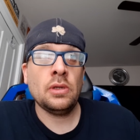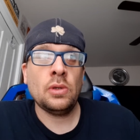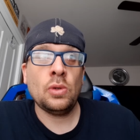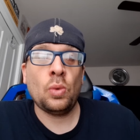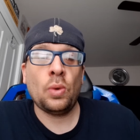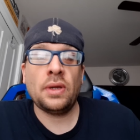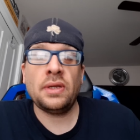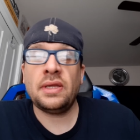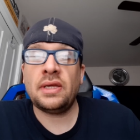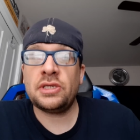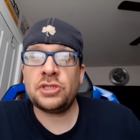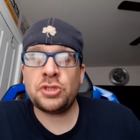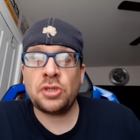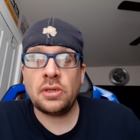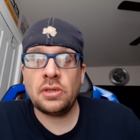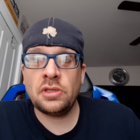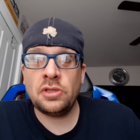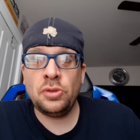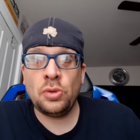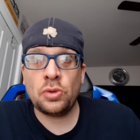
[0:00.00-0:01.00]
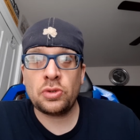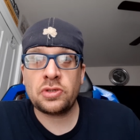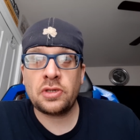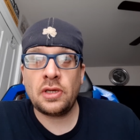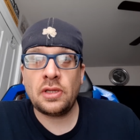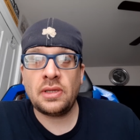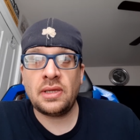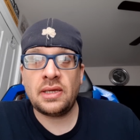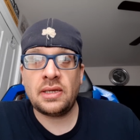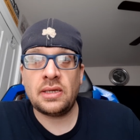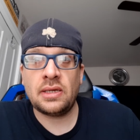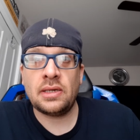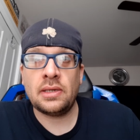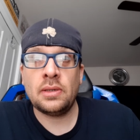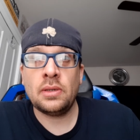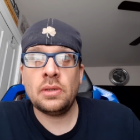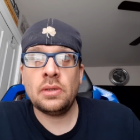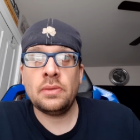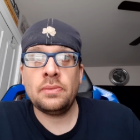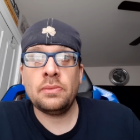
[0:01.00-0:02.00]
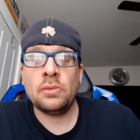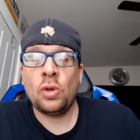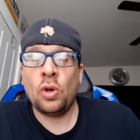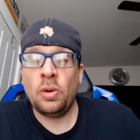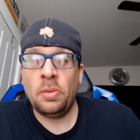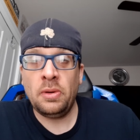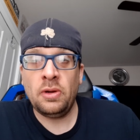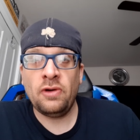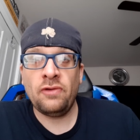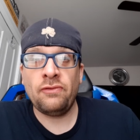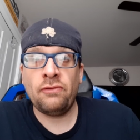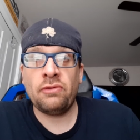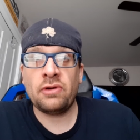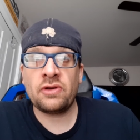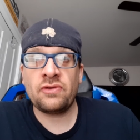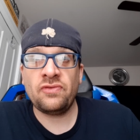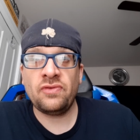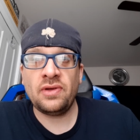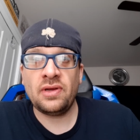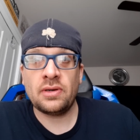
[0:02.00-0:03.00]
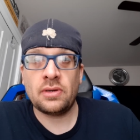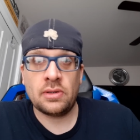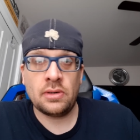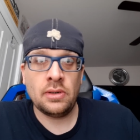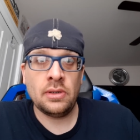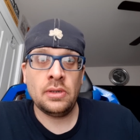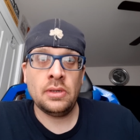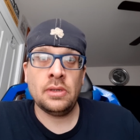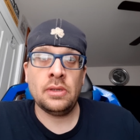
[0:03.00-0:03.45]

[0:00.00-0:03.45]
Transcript: Why not Charlotte, North Carolina, home of Ric Flair,